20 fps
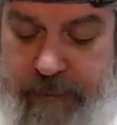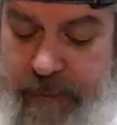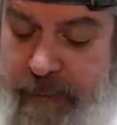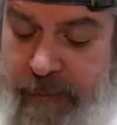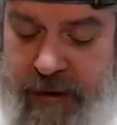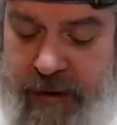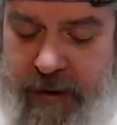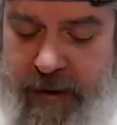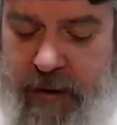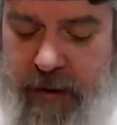
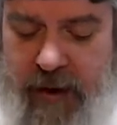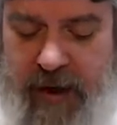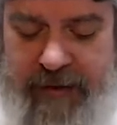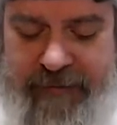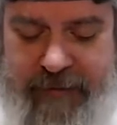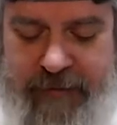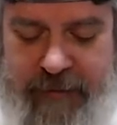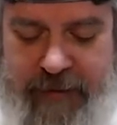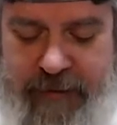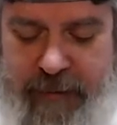but
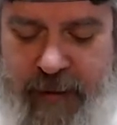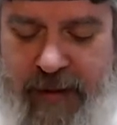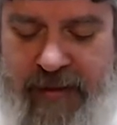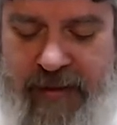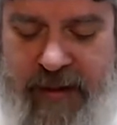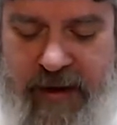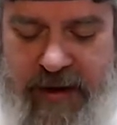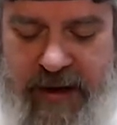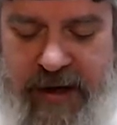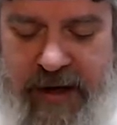great for
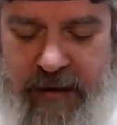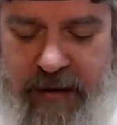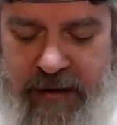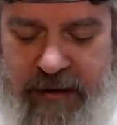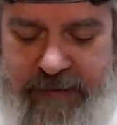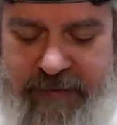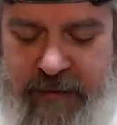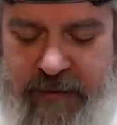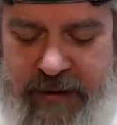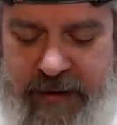threading the needle
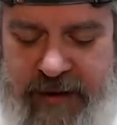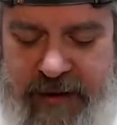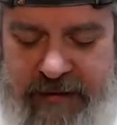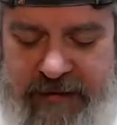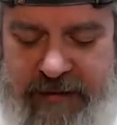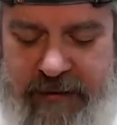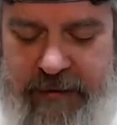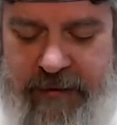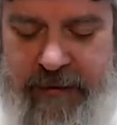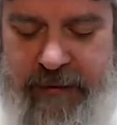if you need
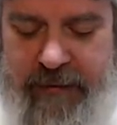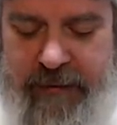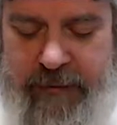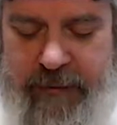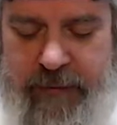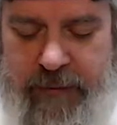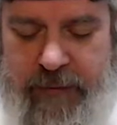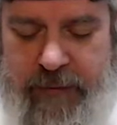to